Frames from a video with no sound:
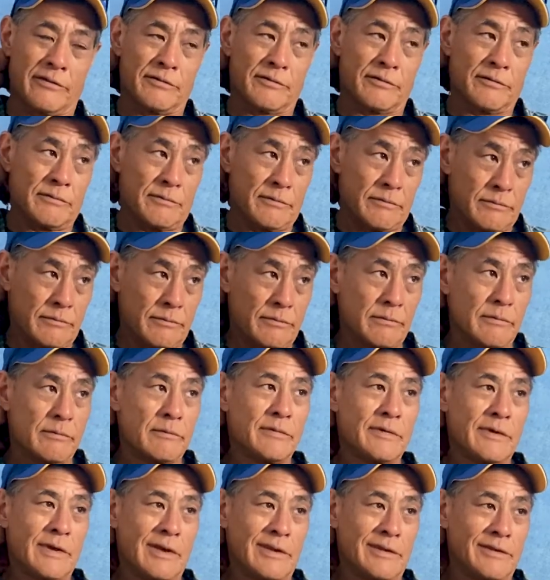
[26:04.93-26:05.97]
They
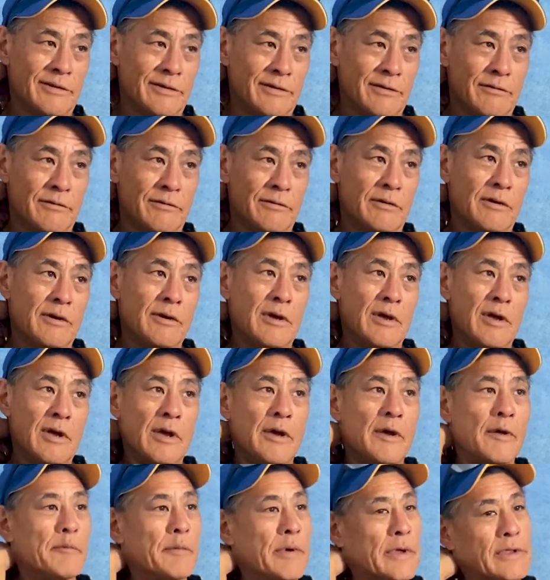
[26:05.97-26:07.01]
do.
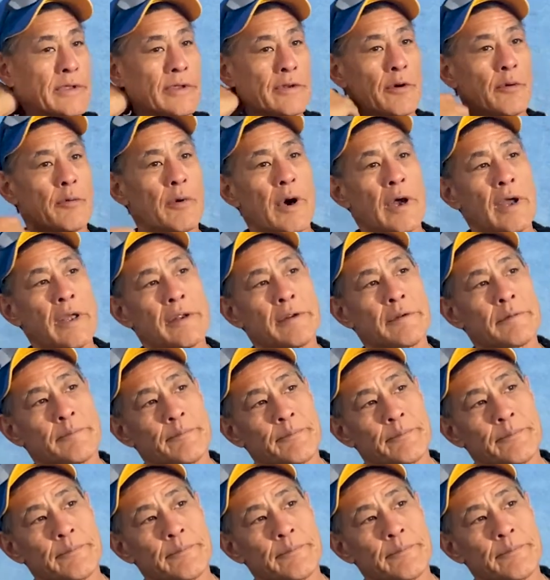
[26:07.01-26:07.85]
But you know what?